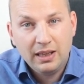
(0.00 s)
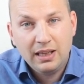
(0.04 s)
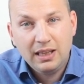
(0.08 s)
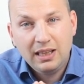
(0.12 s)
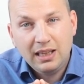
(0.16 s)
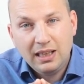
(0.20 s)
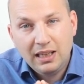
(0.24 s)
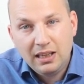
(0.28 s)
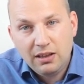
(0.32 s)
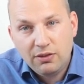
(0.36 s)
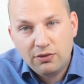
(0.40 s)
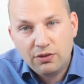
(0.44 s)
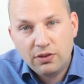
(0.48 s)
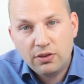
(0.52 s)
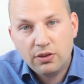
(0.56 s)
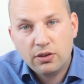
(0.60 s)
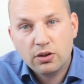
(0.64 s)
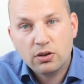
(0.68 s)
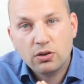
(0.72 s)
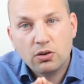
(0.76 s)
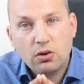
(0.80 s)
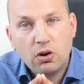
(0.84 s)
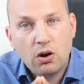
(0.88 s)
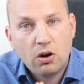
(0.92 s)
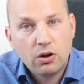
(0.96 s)
Even the
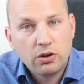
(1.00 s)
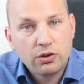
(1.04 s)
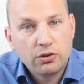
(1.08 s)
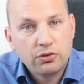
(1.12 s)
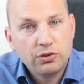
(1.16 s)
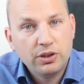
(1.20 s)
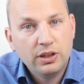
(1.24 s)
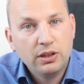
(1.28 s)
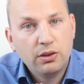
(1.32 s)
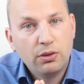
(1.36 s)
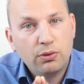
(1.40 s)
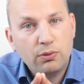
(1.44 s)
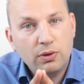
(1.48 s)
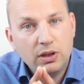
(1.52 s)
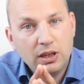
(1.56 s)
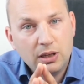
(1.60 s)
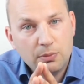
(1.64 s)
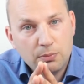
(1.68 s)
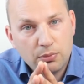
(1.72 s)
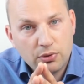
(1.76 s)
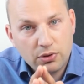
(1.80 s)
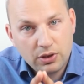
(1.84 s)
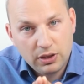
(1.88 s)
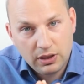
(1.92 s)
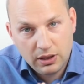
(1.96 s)
concrete 3D
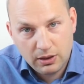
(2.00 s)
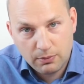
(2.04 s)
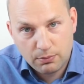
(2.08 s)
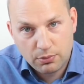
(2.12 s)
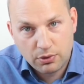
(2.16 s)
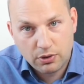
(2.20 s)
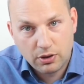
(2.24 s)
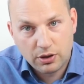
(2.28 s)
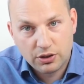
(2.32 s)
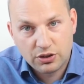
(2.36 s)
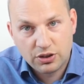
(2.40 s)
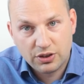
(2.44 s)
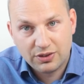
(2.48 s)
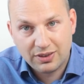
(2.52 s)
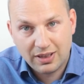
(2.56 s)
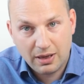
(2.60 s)
printing projects